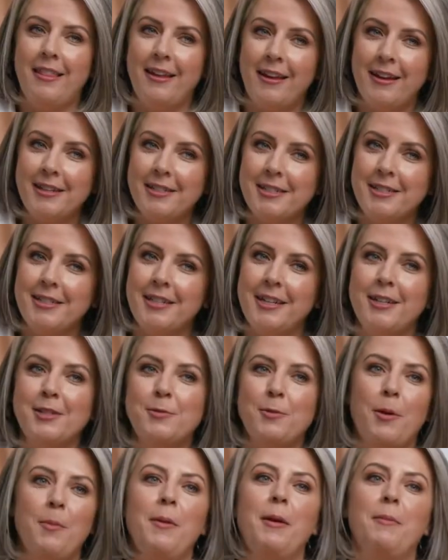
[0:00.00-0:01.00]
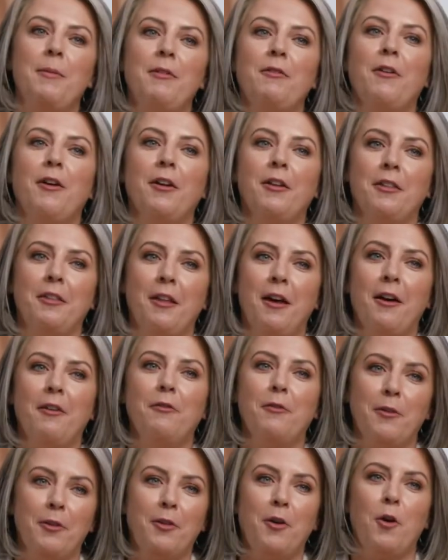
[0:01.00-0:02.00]
This is what made me fall in
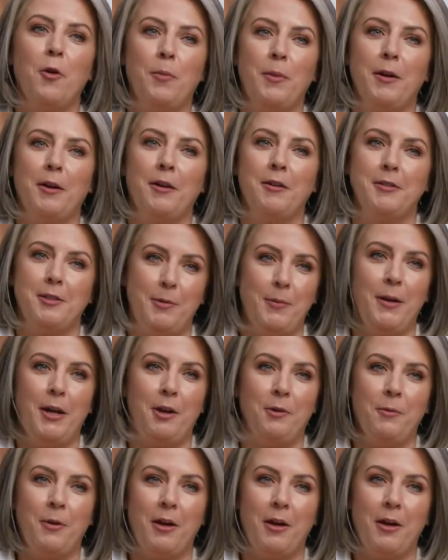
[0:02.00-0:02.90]
love with goPure to begin